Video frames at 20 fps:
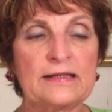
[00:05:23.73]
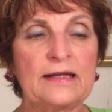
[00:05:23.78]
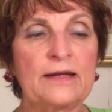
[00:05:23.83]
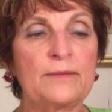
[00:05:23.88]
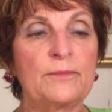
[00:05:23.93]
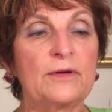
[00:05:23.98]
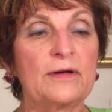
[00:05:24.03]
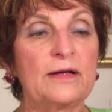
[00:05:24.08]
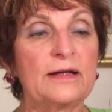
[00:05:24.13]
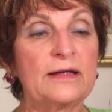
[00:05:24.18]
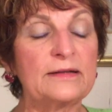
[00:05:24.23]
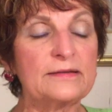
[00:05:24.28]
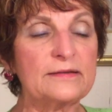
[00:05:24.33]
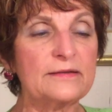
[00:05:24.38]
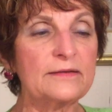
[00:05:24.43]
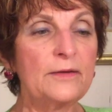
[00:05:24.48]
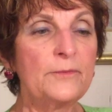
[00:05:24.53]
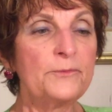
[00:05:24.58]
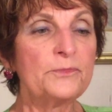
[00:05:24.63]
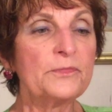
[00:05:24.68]
name on it,
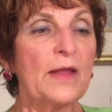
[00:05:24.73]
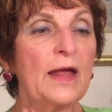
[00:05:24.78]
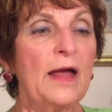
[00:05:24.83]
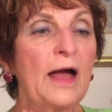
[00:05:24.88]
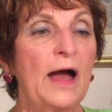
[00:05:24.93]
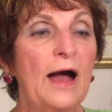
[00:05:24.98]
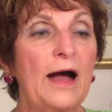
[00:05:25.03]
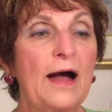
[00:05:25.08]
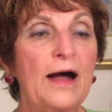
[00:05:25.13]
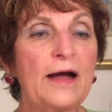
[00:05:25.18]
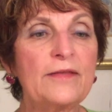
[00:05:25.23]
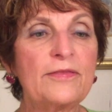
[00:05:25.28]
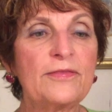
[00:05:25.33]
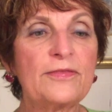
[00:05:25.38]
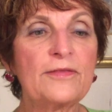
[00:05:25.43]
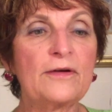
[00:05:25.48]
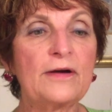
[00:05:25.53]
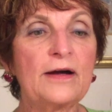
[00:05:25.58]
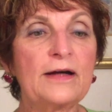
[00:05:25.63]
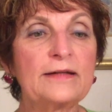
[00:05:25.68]
I
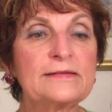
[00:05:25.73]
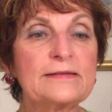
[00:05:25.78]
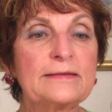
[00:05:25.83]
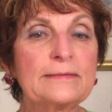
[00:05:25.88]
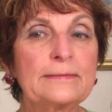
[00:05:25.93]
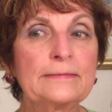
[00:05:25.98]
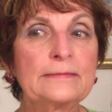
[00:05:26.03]
thought,